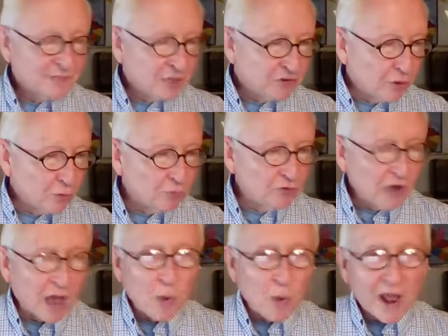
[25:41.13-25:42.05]
So
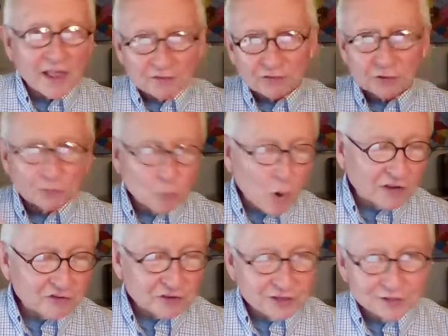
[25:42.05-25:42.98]
John Wiley, if you're
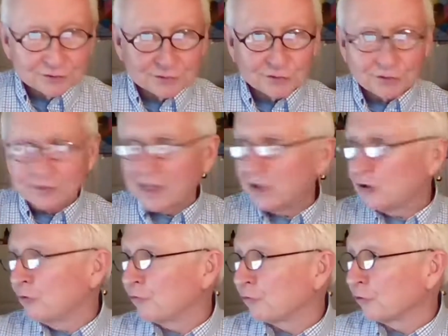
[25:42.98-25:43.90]
watching, thank
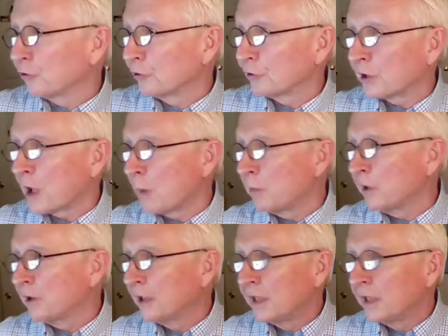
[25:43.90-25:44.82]
you for
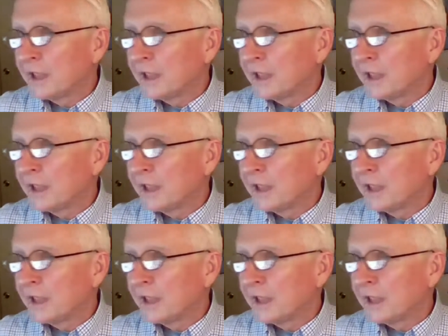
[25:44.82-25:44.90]
coming.